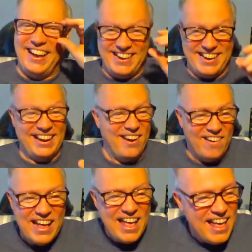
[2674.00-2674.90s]
There you
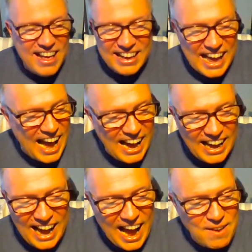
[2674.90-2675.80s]
go. Yeah,
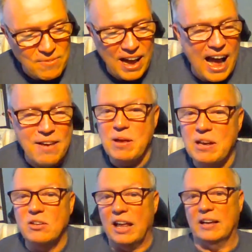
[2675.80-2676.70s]
I've
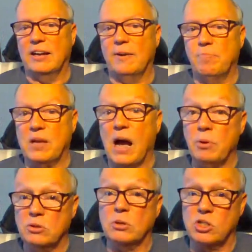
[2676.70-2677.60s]
been to
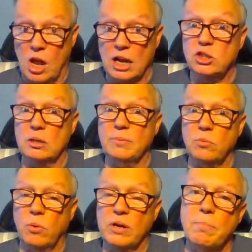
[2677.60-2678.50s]
a slot
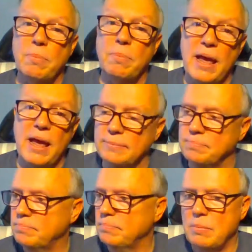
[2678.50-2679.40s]
tournament where you pay
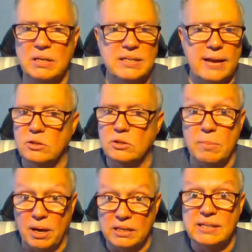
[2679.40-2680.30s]
maybe $10 or
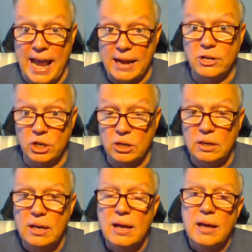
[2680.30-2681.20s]
$20 to
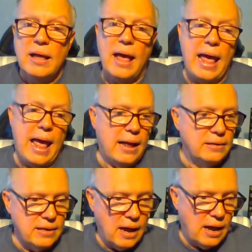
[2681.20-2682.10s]
enter,
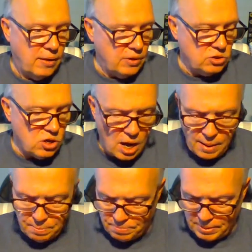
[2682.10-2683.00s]
And the
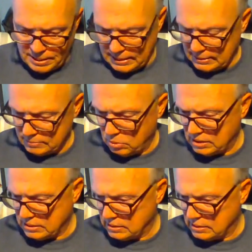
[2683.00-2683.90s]
top,
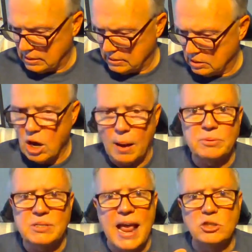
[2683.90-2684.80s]
the
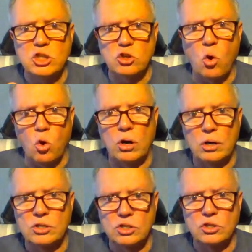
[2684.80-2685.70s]
top 10
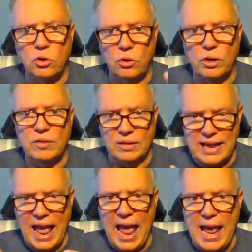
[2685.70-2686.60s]
scores during the
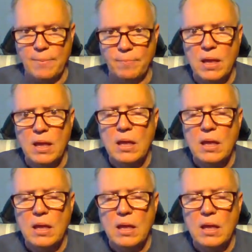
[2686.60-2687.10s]
day,